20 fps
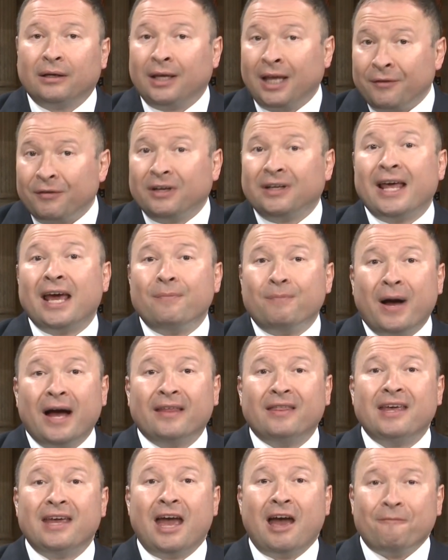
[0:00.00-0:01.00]
even led
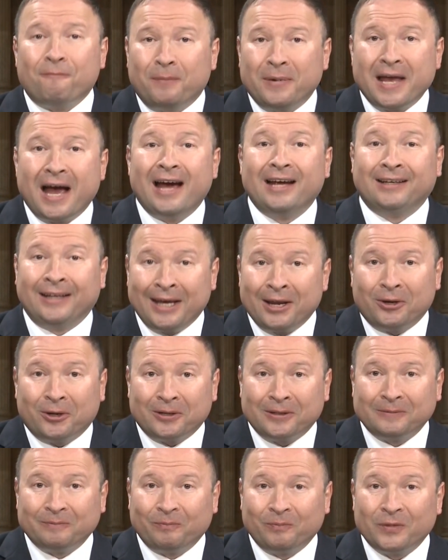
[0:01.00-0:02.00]
by the FBI
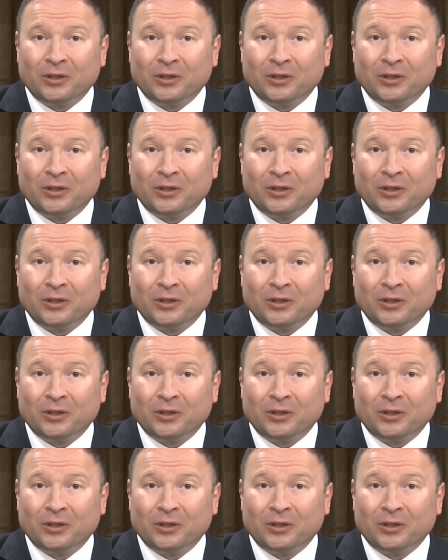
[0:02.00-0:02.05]
leader,